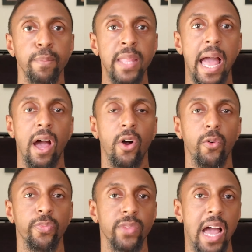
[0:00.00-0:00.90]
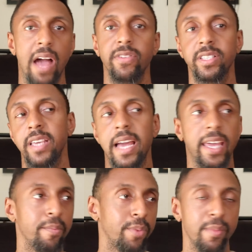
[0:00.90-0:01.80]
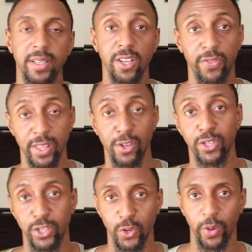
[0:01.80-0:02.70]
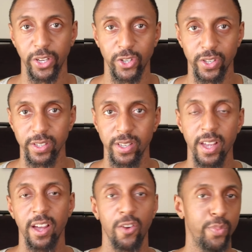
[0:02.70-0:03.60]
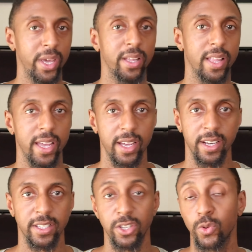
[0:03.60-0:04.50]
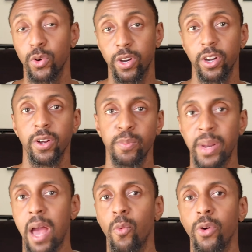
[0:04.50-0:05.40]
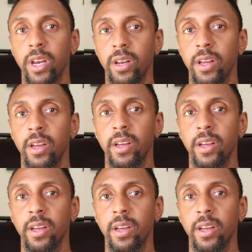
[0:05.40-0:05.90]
Now, obviously I can't put myself in those situations of being like an essential worker, but I wouldn't,